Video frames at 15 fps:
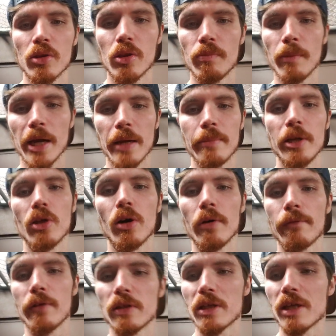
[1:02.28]
Miami
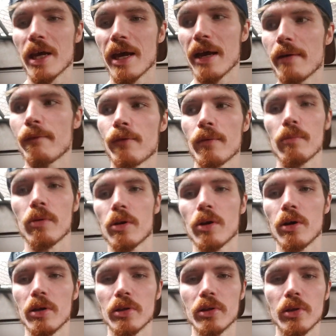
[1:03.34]
Dolphins have
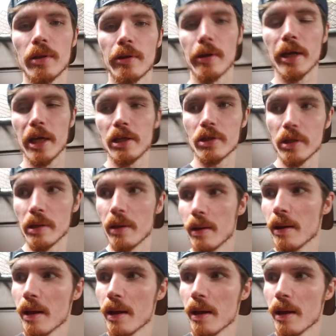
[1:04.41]
gone to their agent